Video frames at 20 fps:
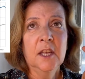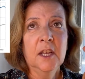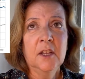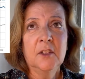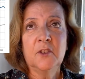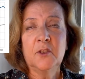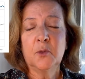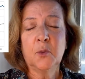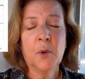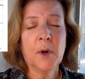
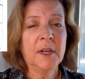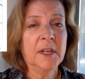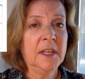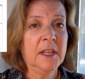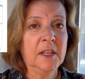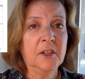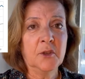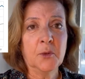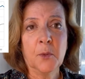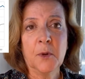
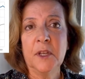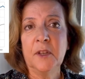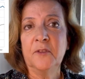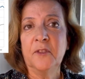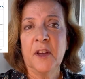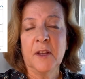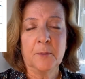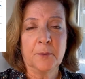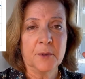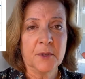
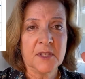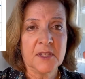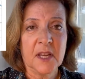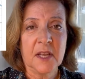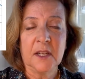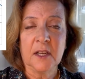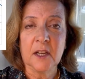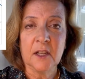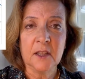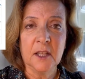
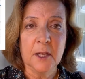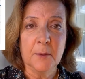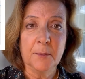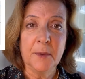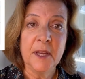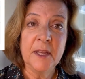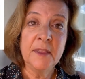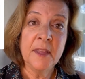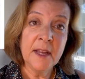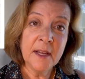25% clip.
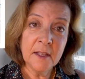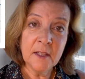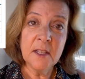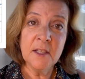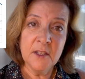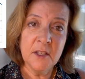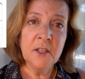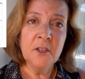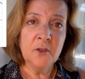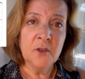And that
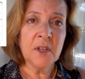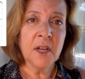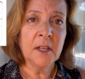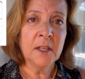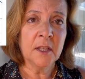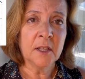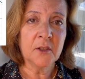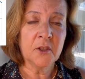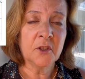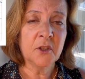continues
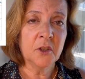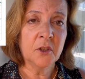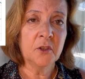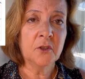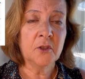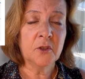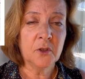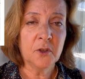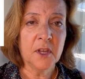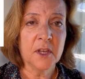on to
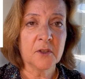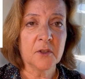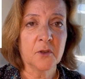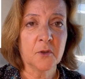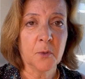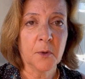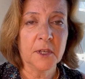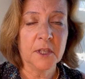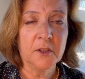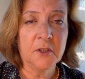
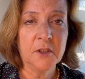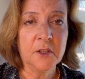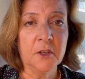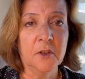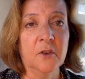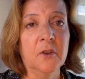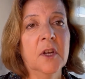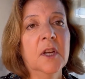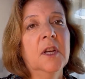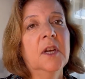2022.
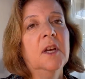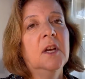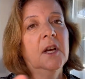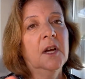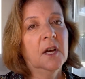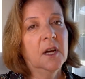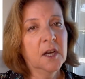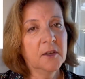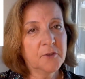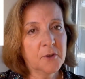
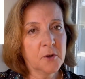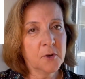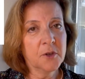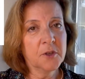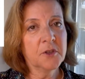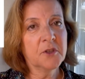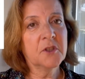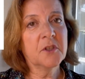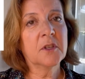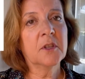Of
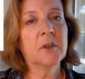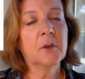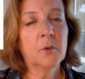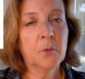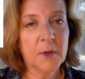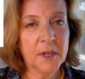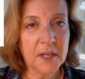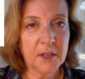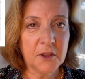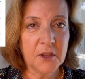course,
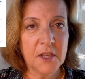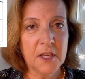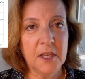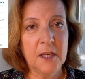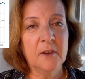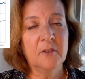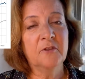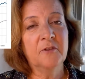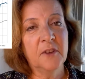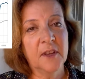we get the
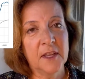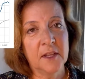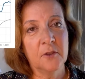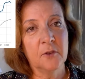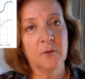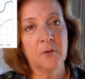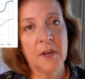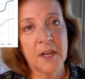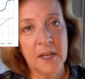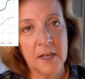Fed
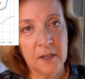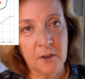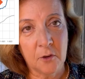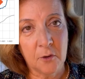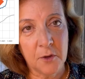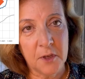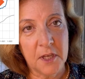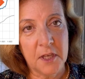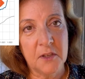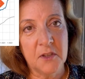rate
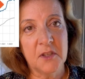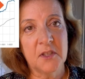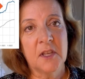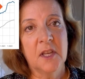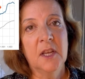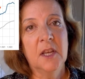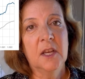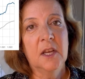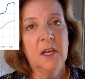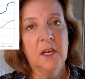increase
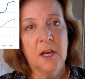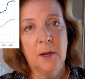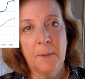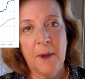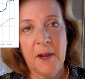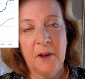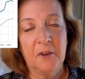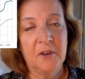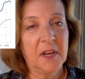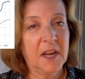
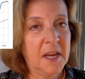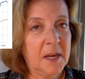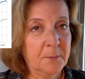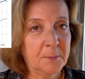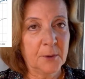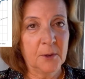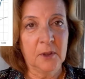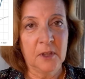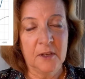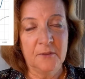about
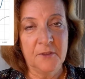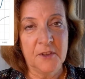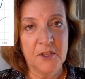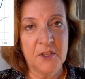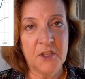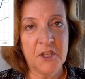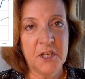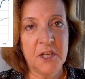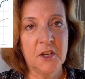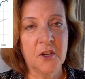April of
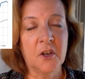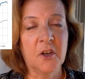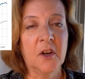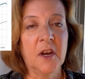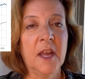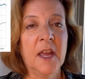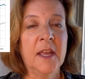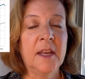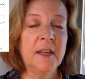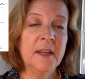this year.
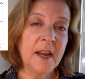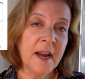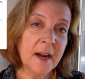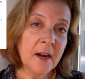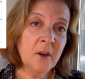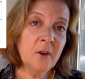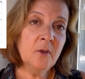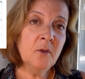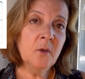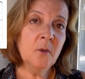And
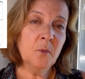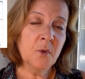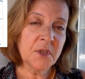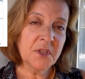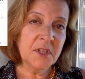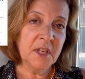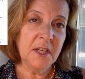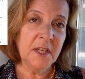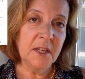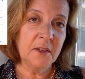now we're
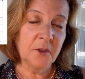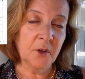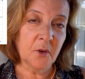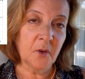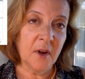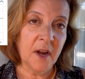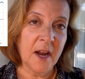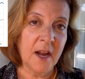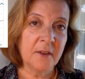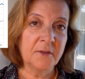seeing in the
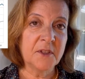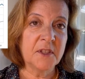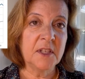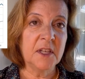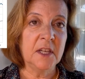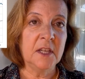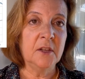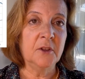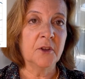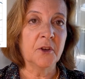graphs
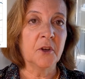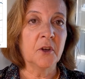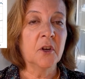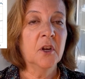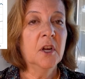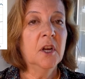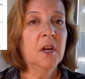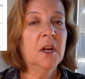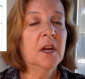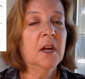either
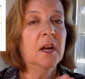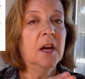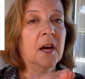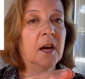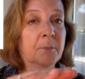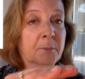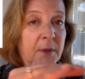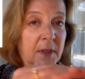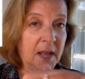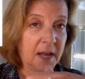a
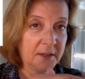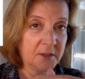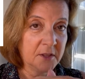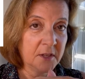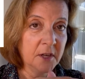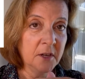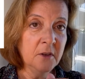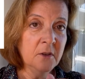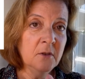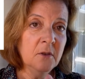
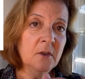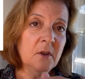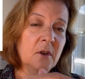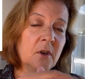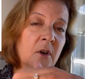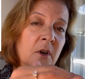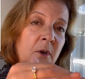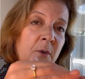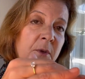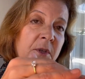plateau
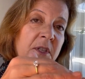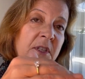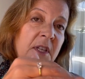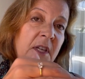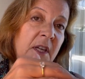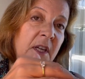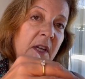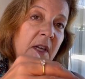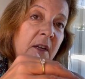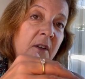or we're
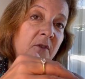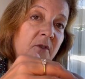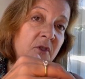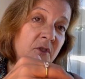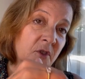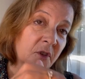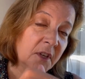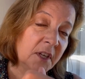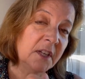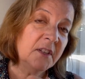
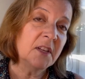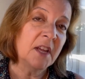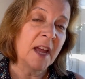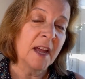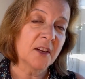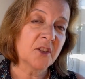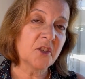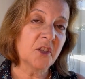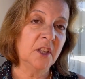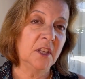starting to
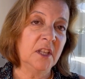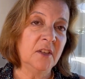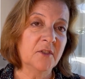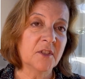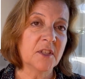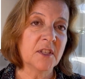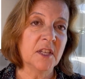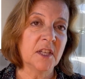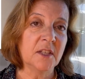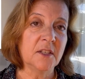actually even
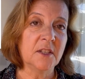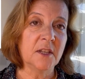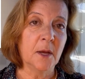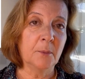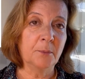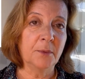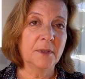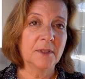see a dip.